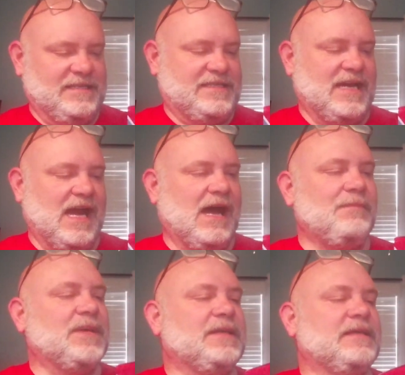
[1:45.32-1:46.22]
the
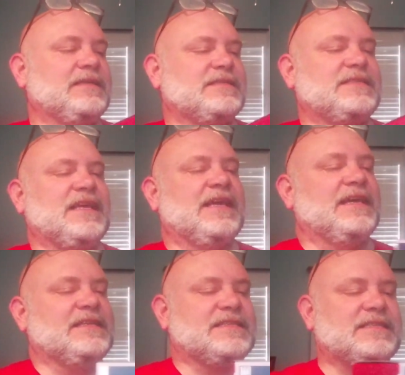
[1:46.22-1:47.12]
top
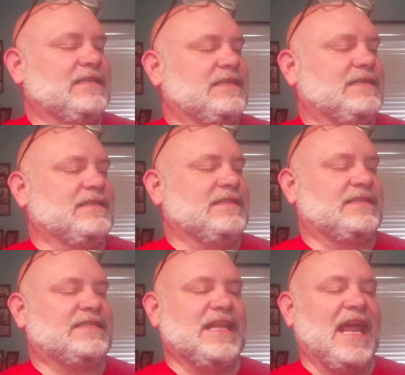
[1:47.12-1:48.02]
says,
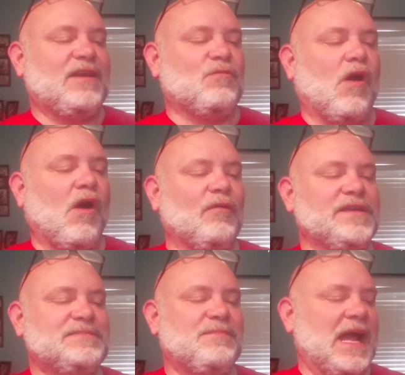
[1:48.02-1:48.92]
"The snake will
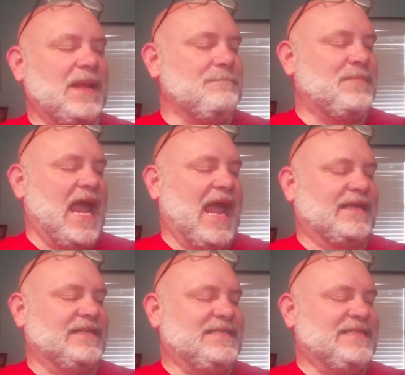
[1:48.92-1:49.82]
always bite
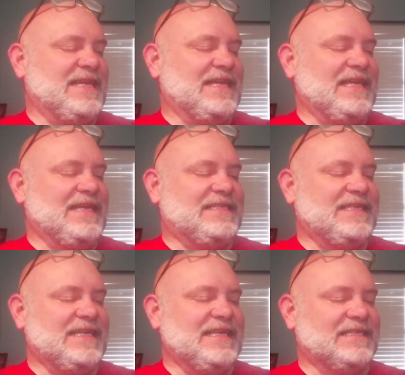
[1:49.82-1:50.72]
back.
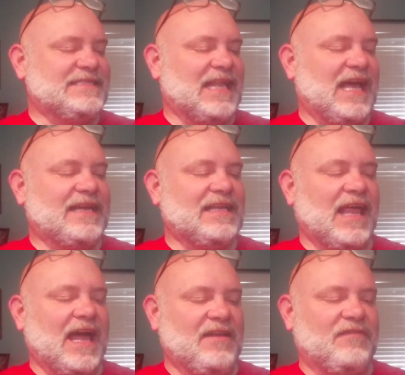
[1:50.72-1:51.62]
DDT is like
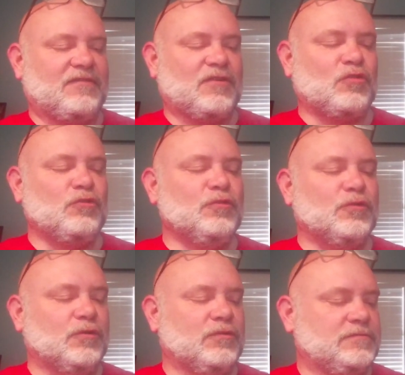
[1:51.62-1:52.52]
life,
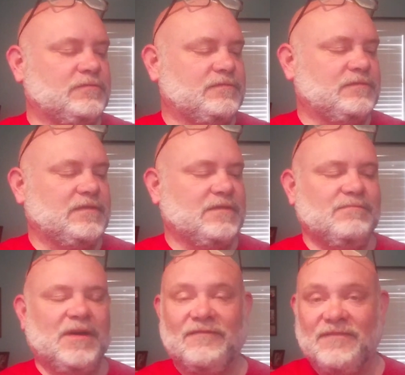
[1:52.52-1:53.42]
cruel,
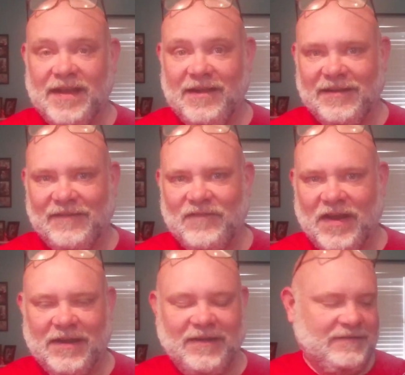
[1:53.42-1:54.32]
but very
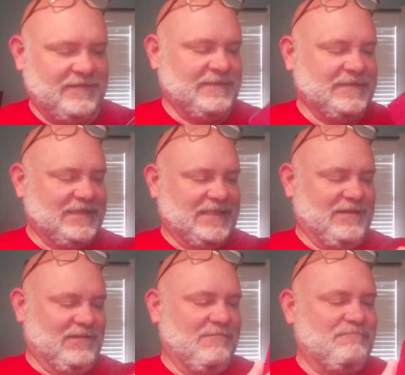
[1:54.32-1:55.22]
fair."
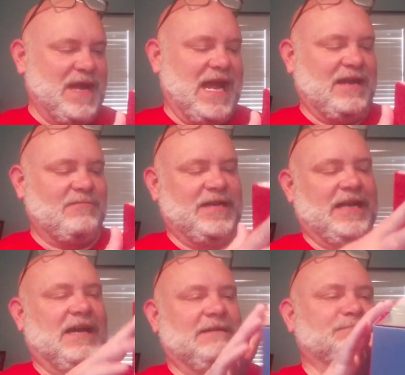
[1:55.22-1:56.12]
And on the back we
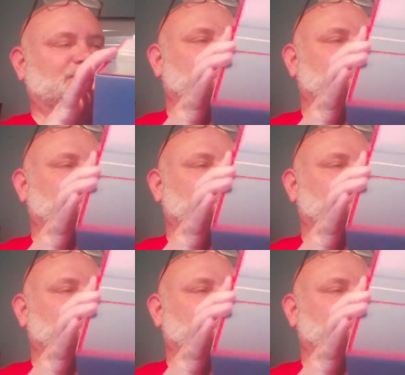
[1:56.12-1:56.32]
got